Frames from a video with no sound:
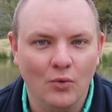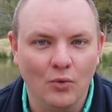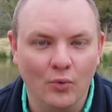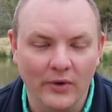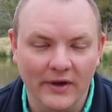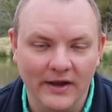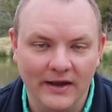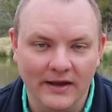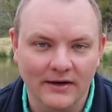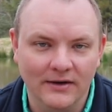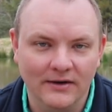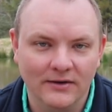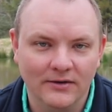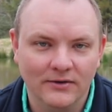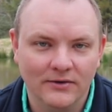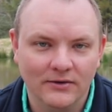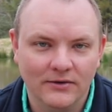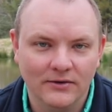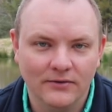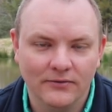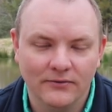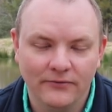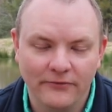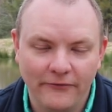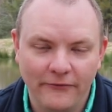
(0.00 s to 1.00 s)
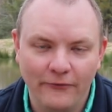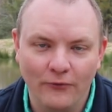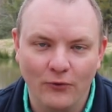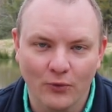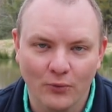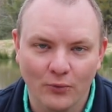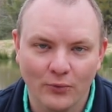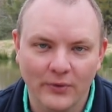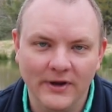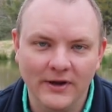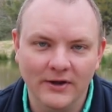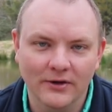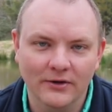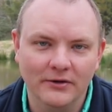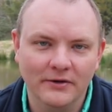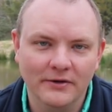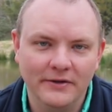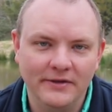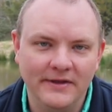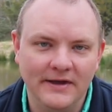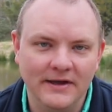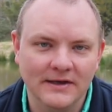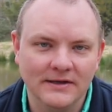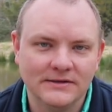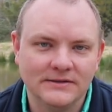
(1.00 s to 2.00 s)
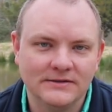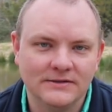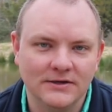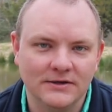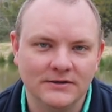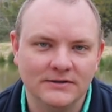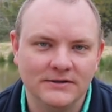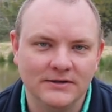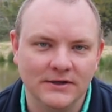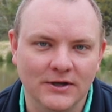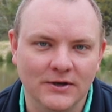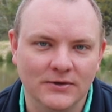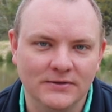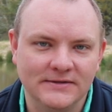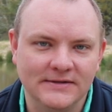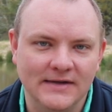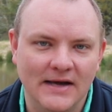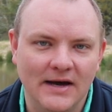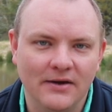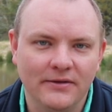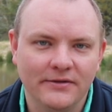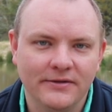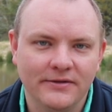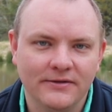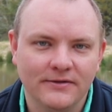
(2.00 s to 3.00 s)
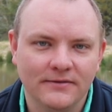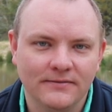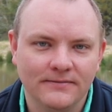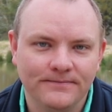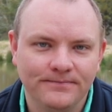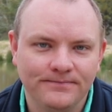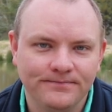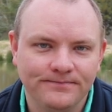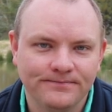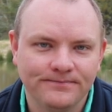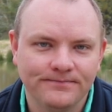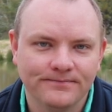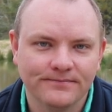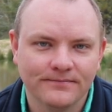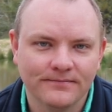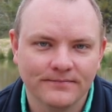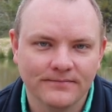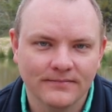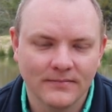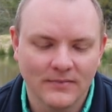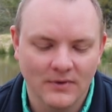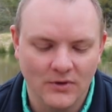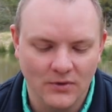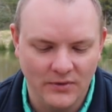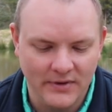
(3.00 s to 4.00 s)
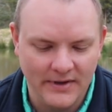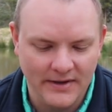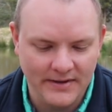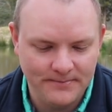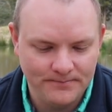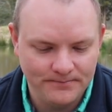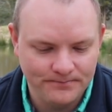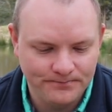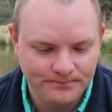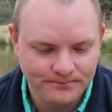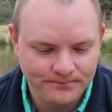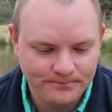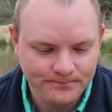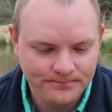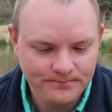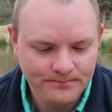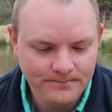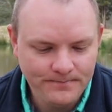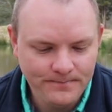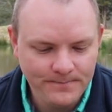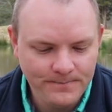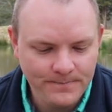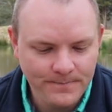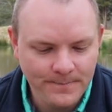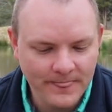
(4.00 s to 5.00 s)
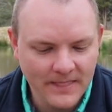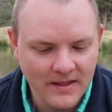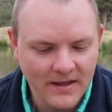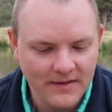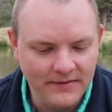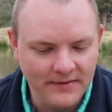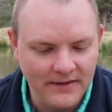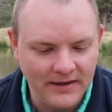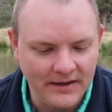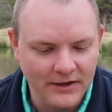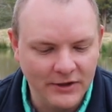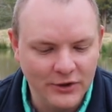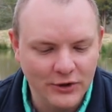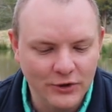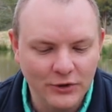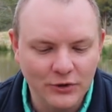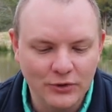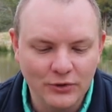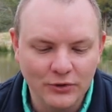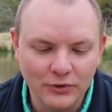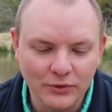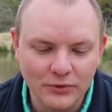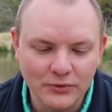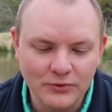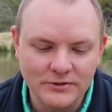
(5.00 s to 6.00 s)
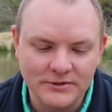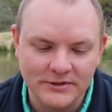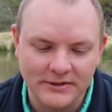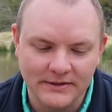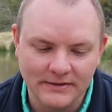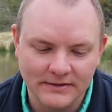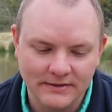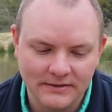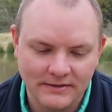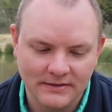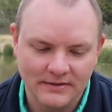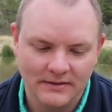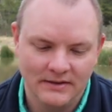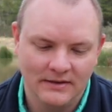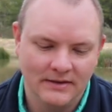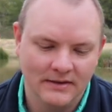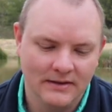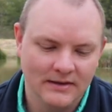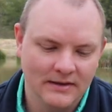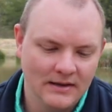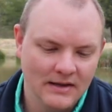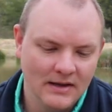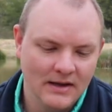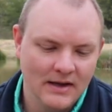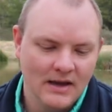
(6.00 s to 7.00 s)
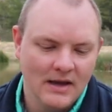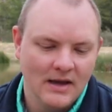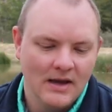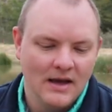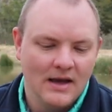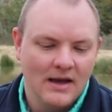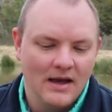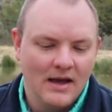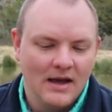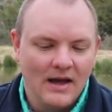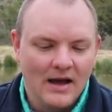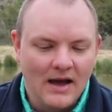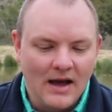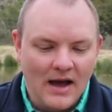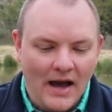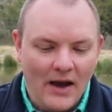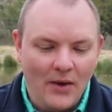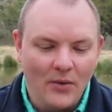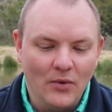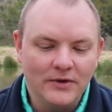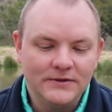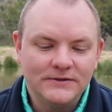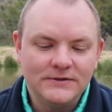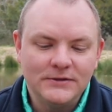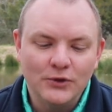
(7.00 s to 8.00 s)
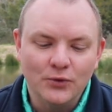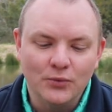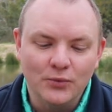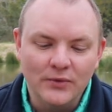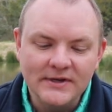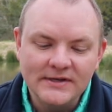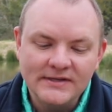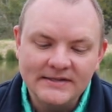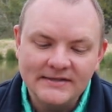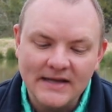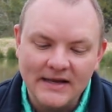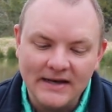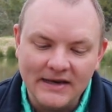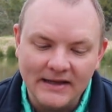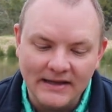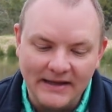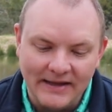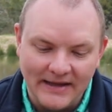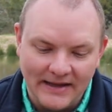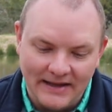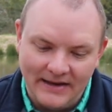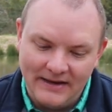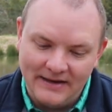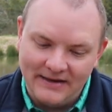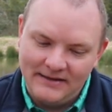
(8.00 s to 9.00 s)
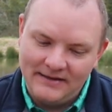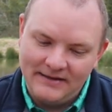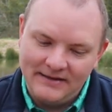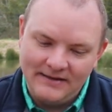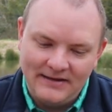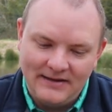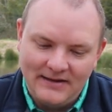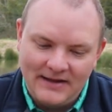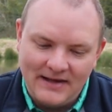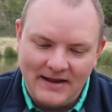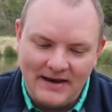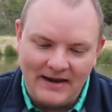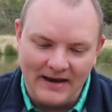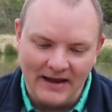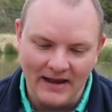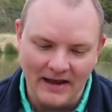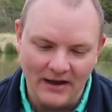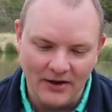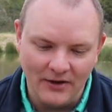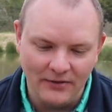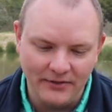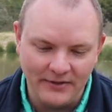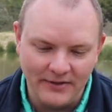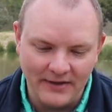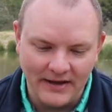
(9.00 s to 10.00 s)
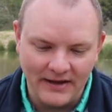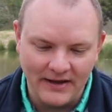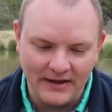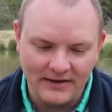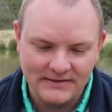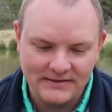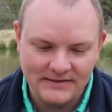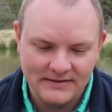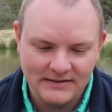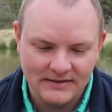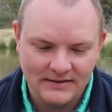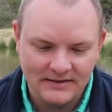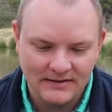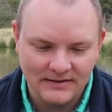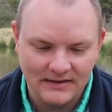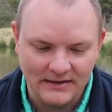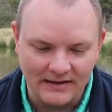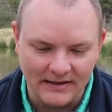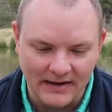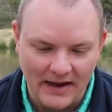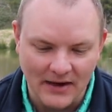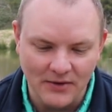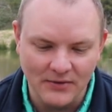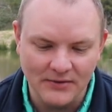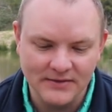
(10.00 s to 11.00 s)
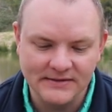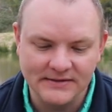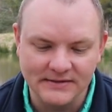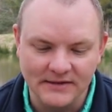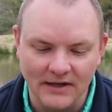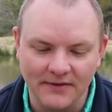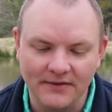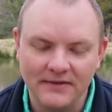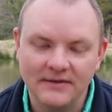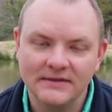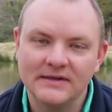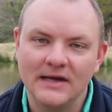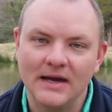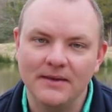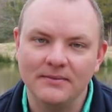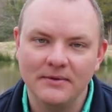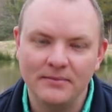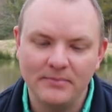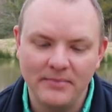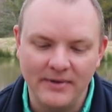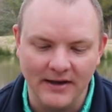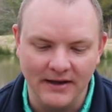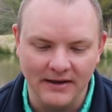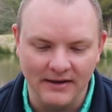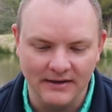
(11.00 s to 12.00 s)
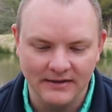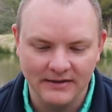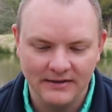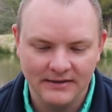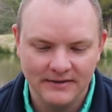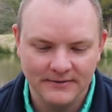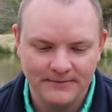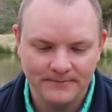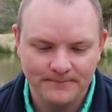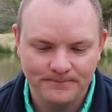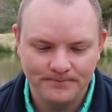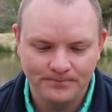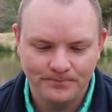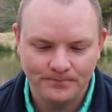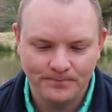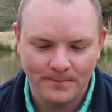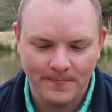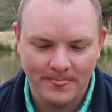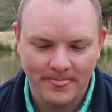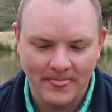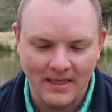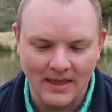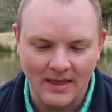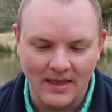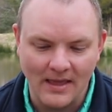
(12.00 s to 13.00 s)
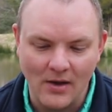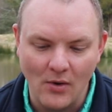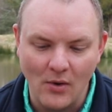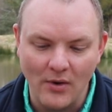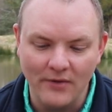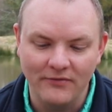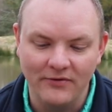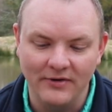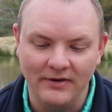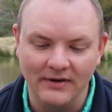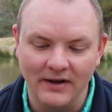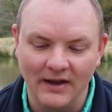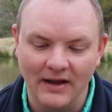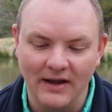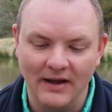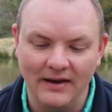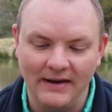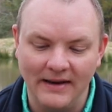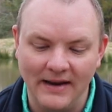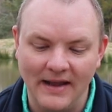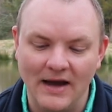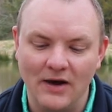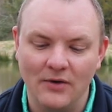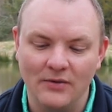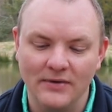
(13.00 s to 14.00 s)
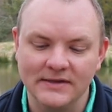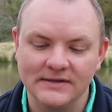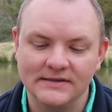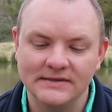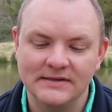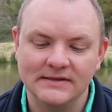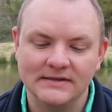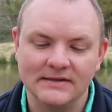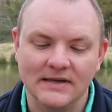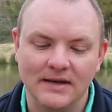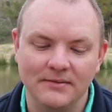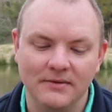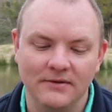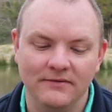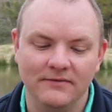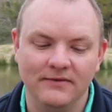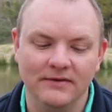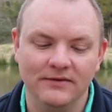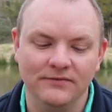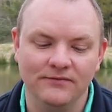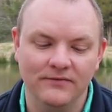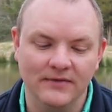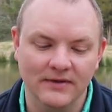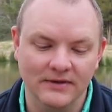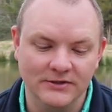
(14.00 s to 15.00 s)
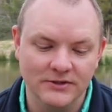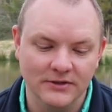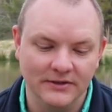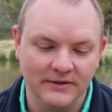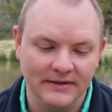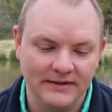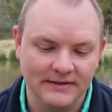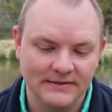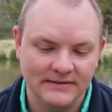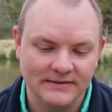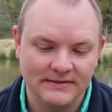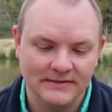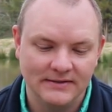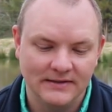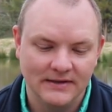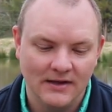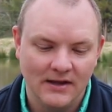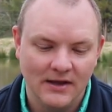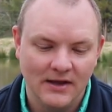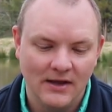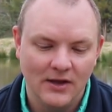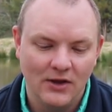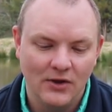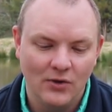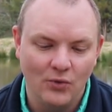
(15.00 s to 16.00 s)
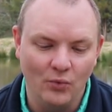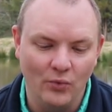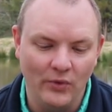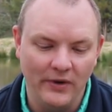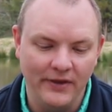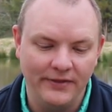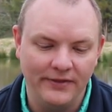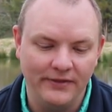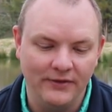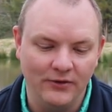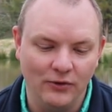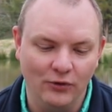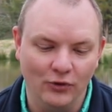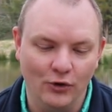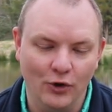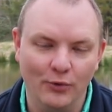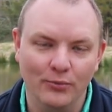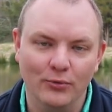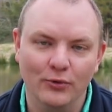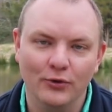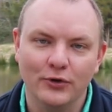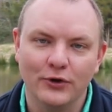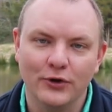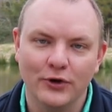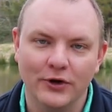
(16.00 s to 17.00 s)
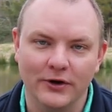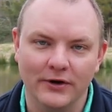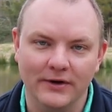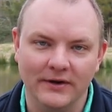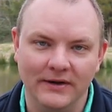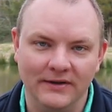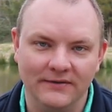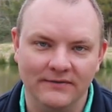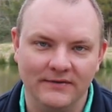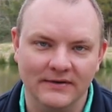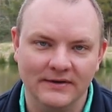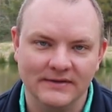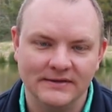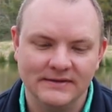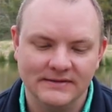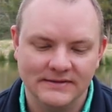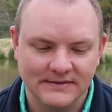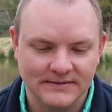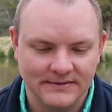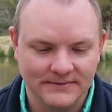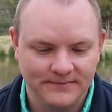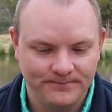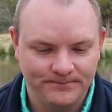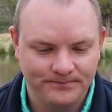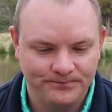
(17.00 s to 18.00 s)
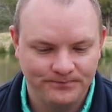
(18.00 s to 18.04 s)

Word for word: when, for real, things start go south. Okay? Then, conclusion I want to restate again now that now is not the time to panic. However, not, now is the time to be vigilant with global current events.